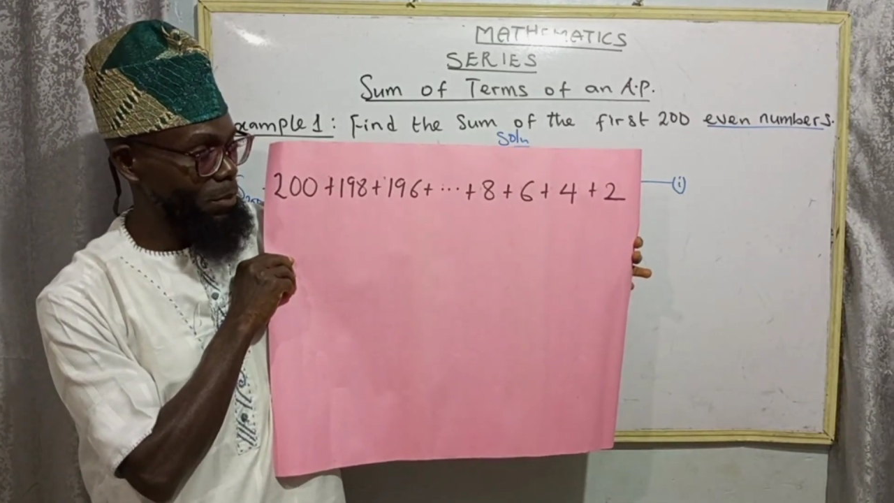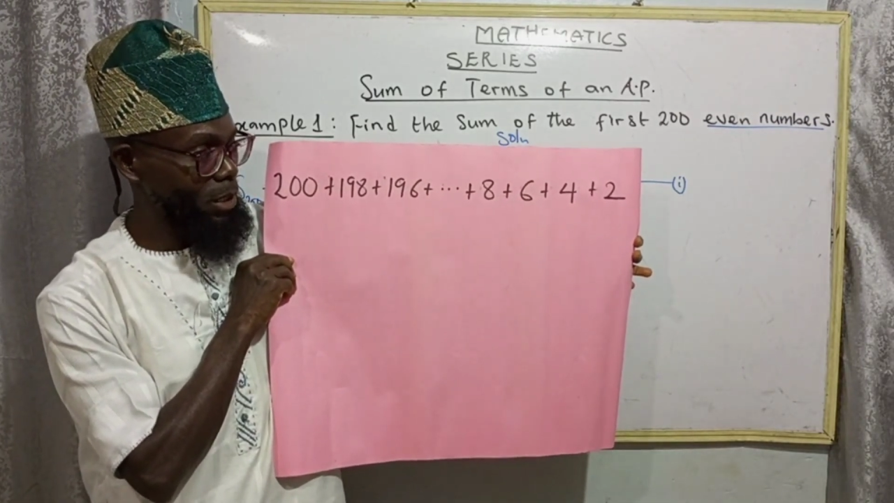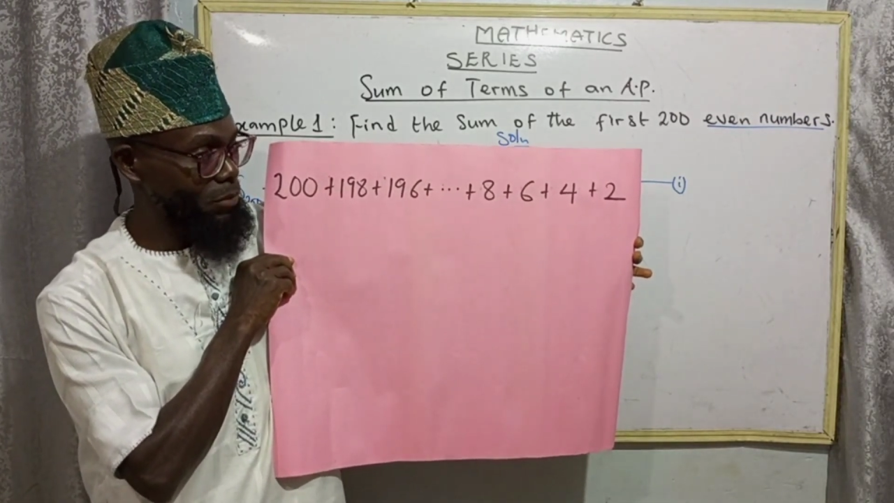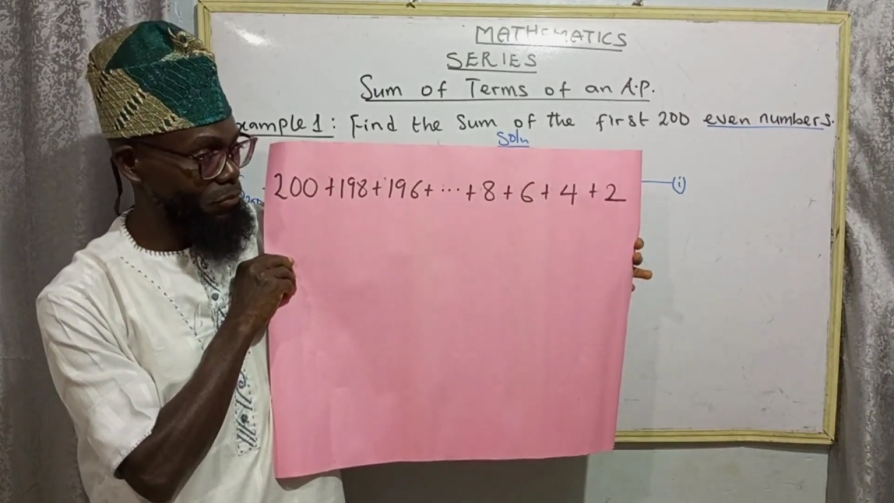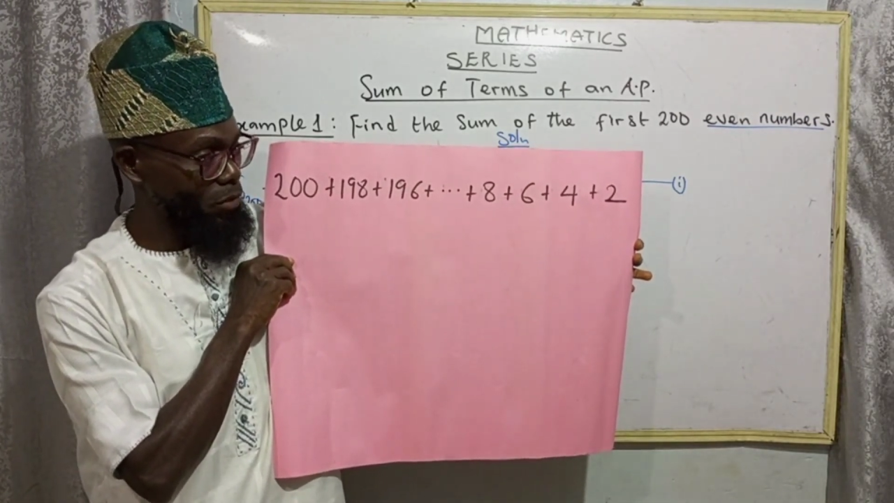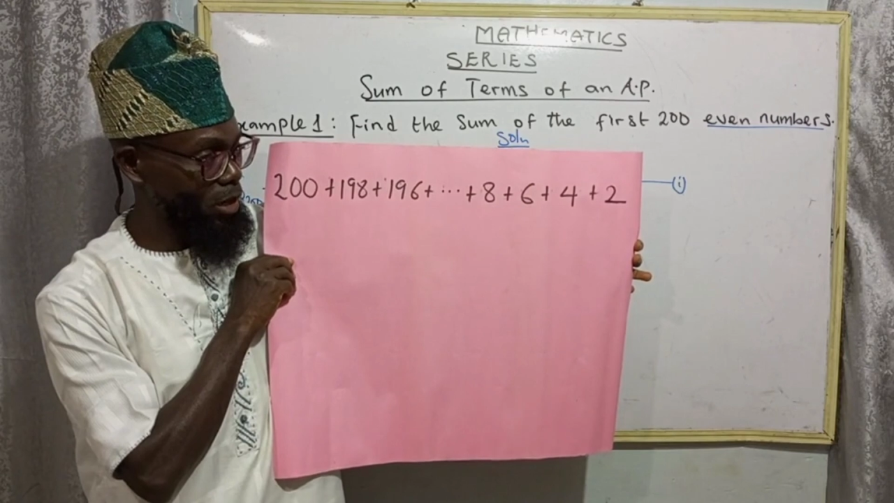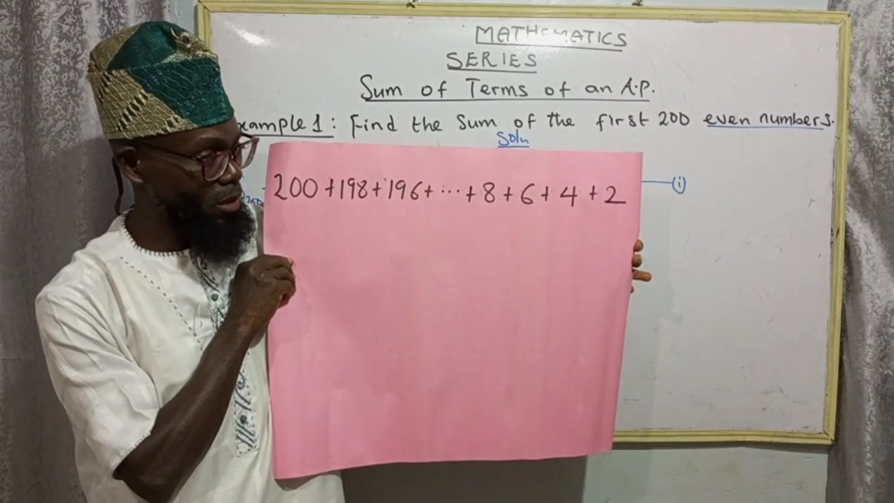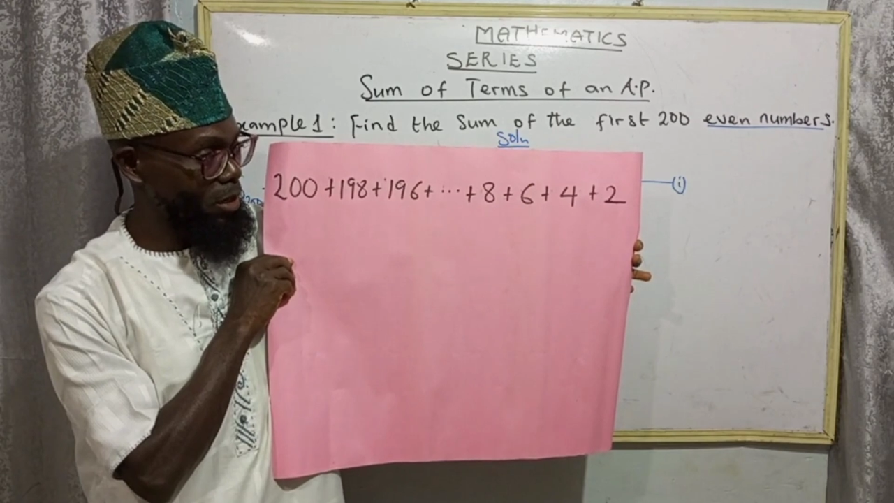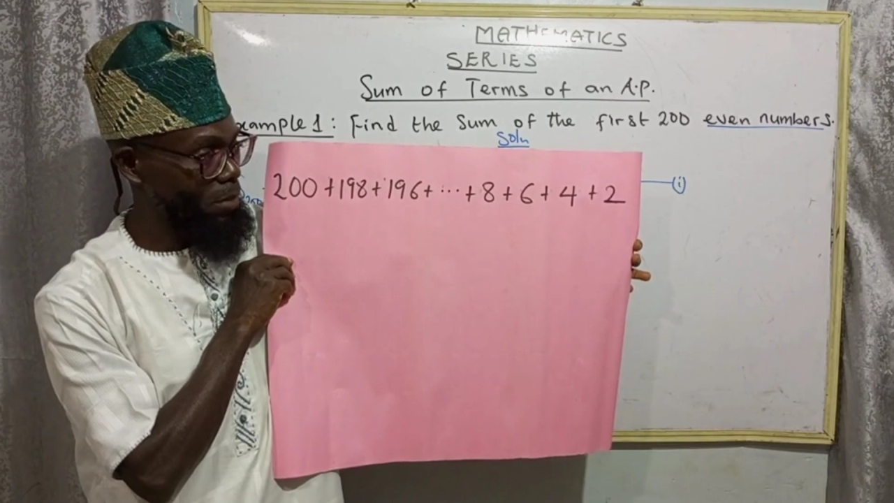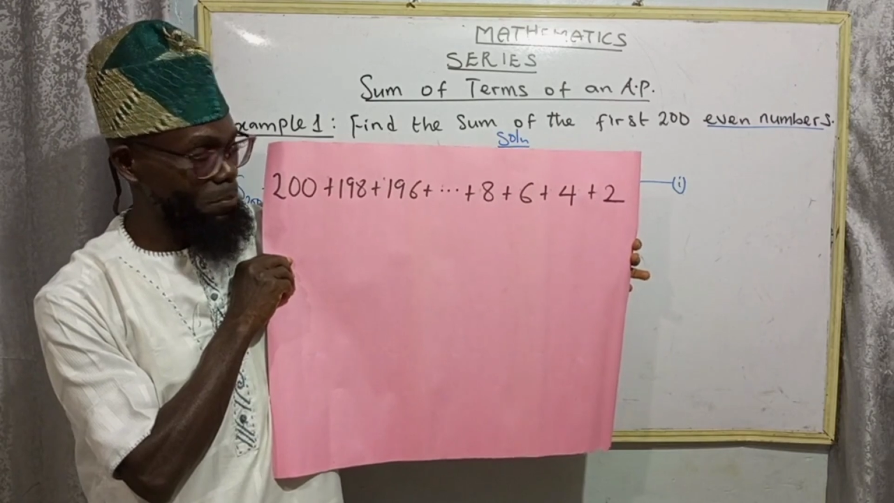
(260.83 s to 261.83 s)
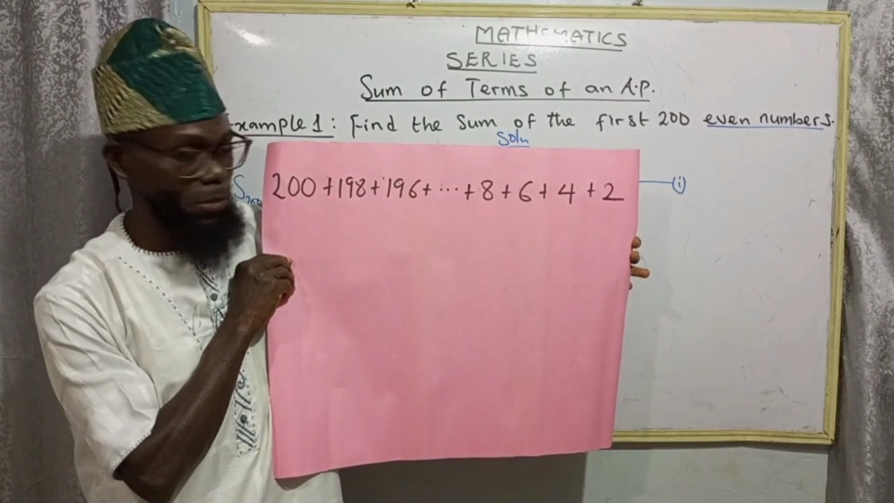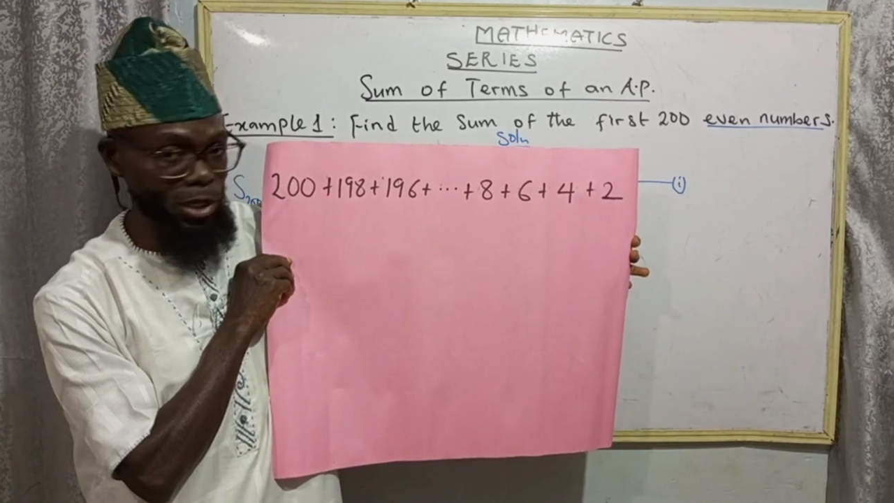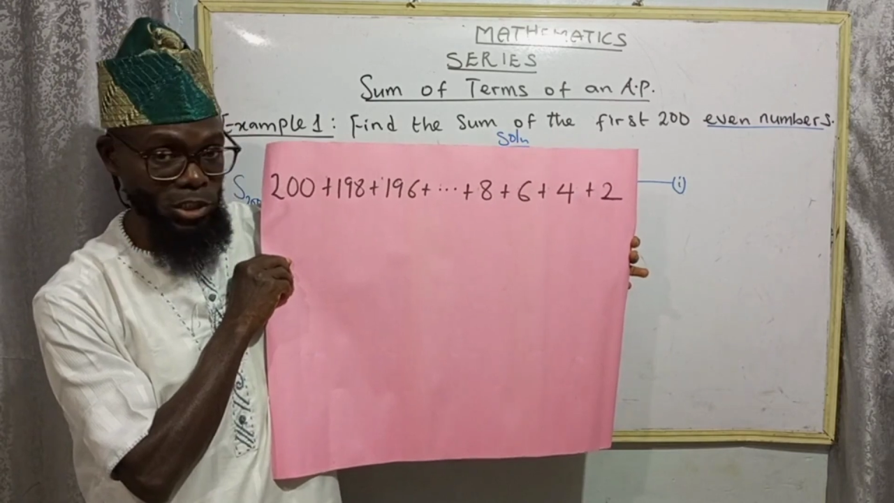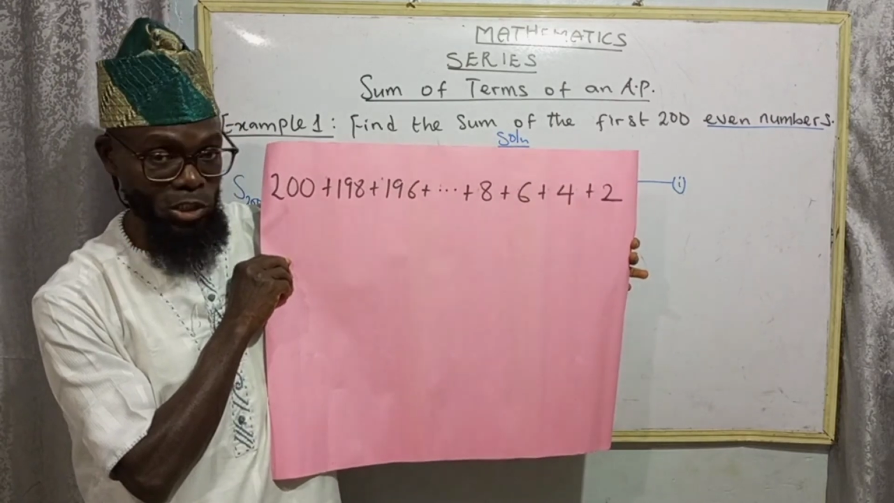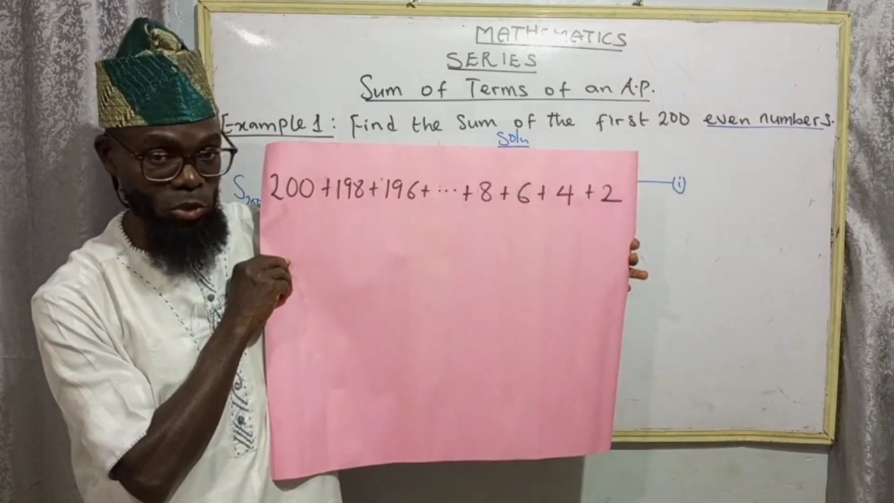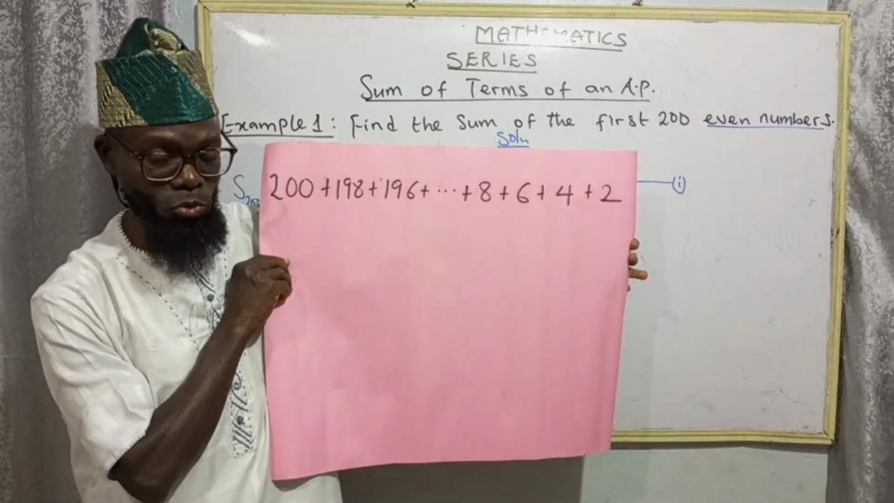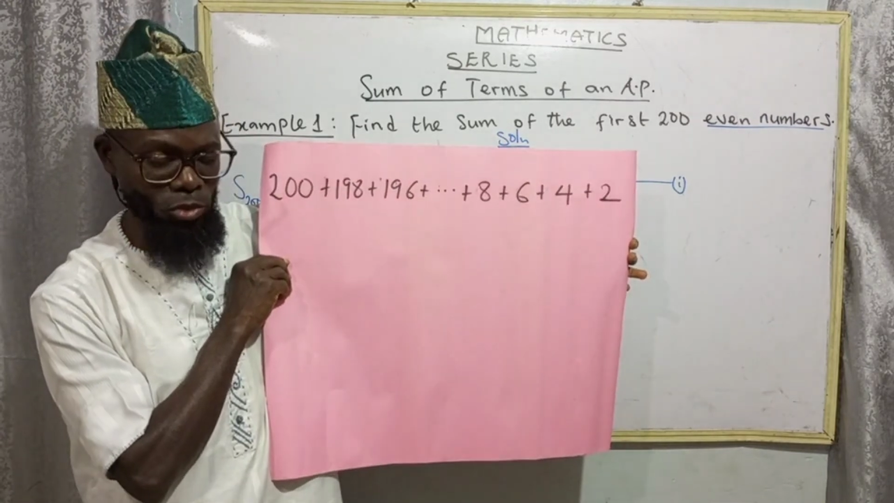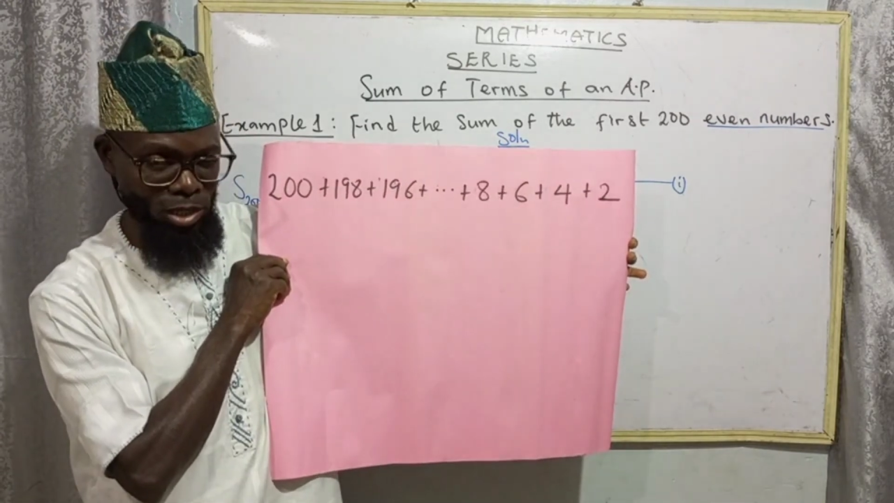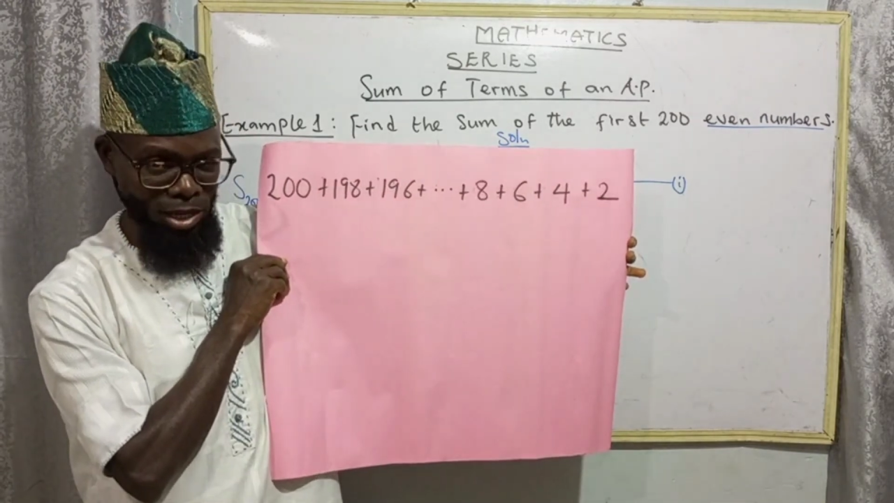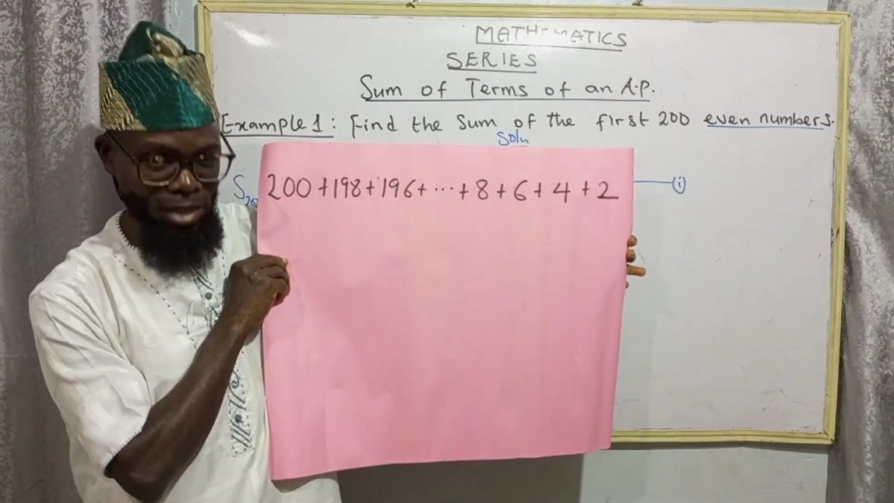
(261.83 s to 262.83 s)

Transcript: plus 4 plus 2.